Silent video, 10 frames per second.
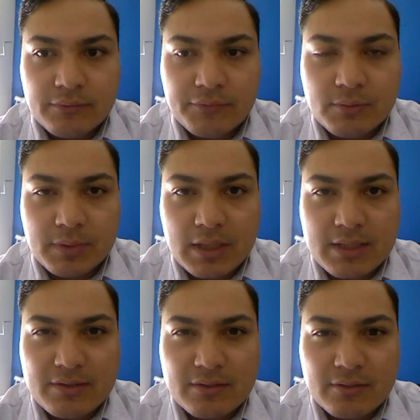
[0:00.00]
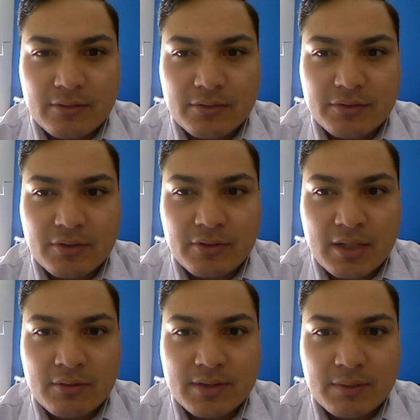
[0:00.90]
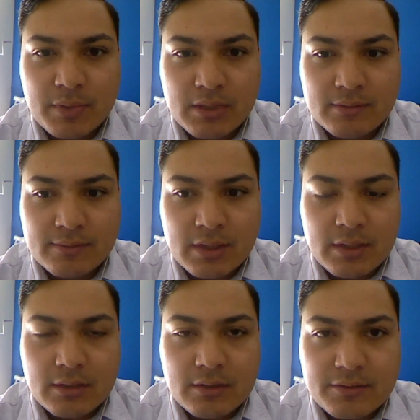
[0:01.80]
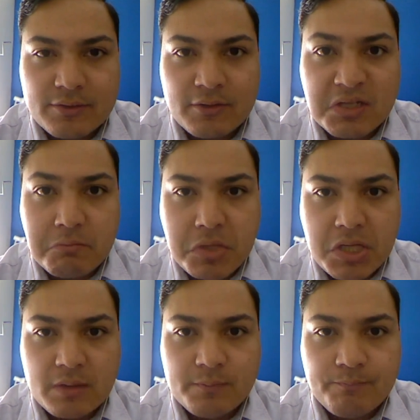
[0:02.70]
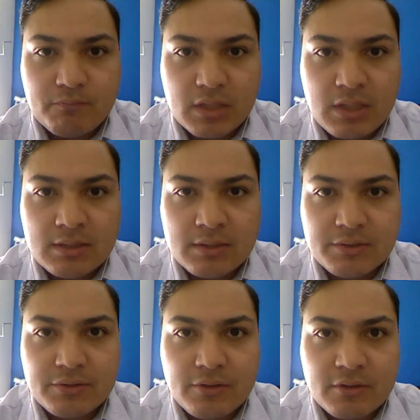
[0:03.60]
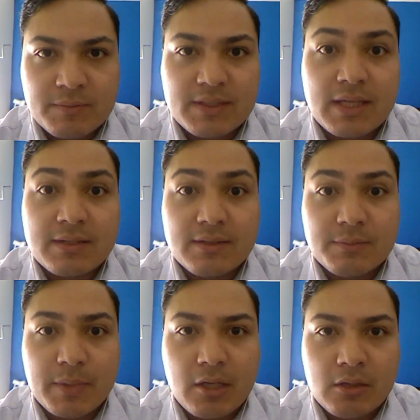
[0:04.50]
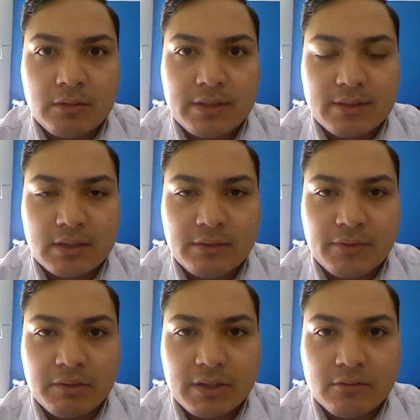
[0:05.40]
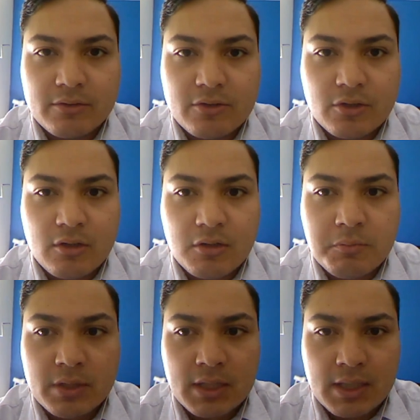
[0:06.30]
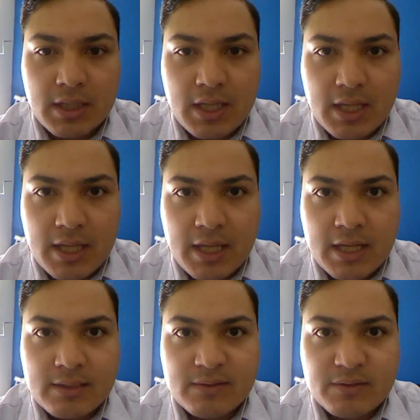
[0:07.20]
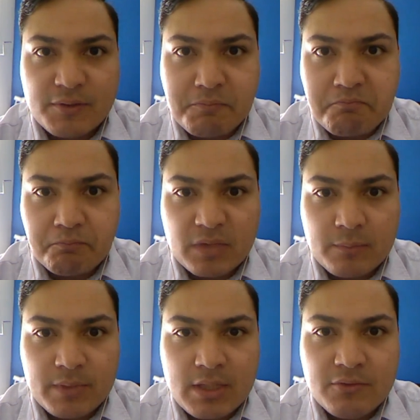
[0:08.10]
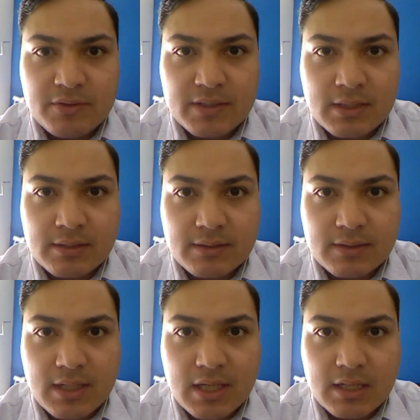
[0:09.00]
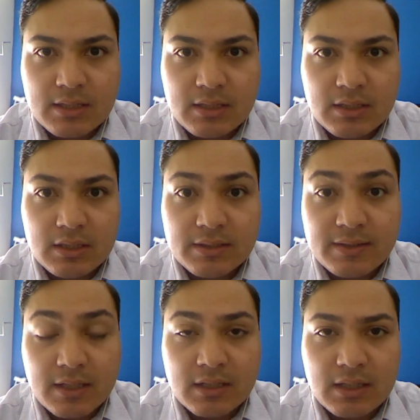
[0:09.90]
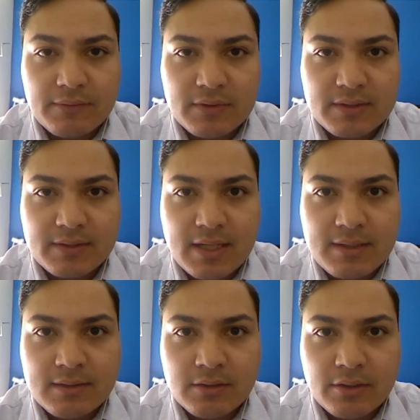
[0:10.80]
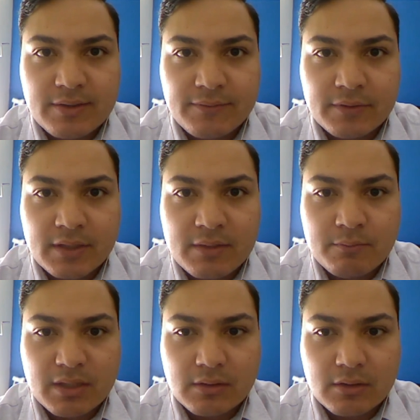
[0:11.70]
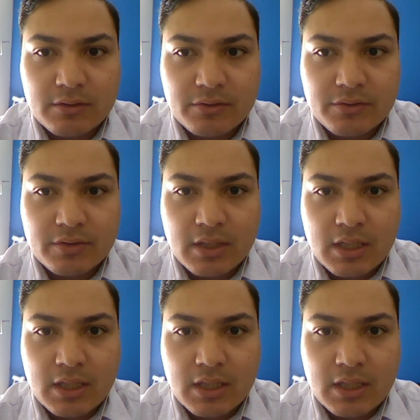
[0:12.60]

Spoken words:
a few players too, so that was a bit concerning. But under the circumstances, Pioli's done a very good job, and be interesting to see how the second half of the season goes for them, because